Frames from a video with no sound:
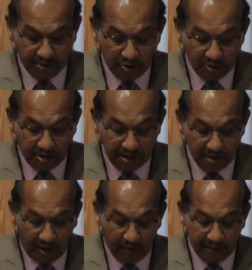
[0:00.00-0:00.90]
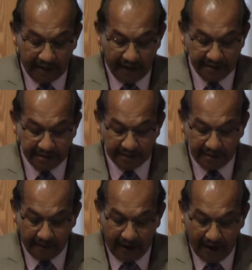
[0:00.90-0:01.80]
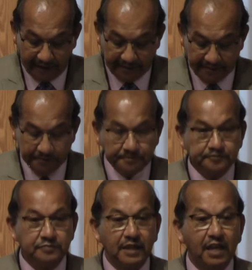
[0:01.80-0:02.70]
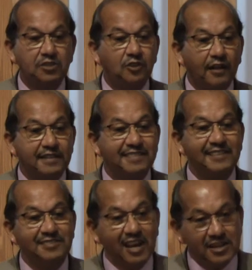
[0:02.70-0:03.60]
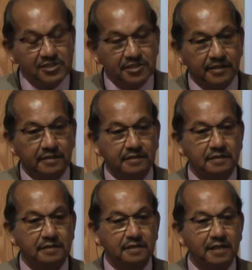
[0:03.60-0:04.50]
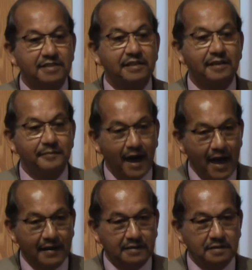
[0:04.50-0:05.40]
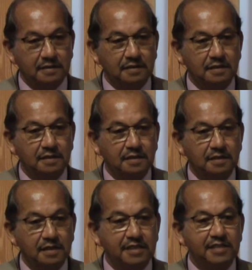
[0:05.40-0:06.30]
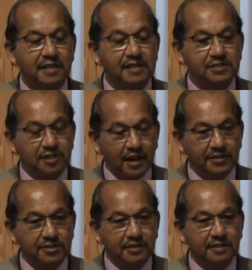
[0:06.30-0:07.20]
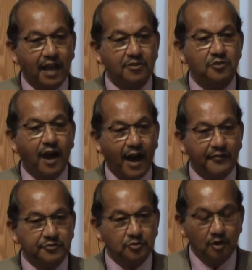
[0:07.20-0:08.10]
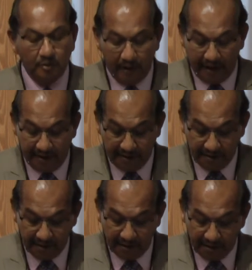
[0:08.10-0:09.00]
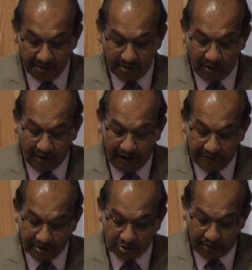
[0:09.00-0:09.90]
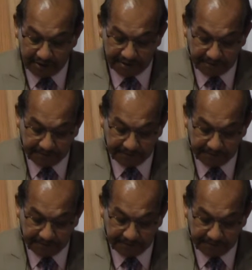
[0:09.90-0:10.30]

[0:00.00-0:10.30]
duty, obligation, command. It's not a suggestion, it's a command. It's an instruction that you have to obey. You don't have a choice.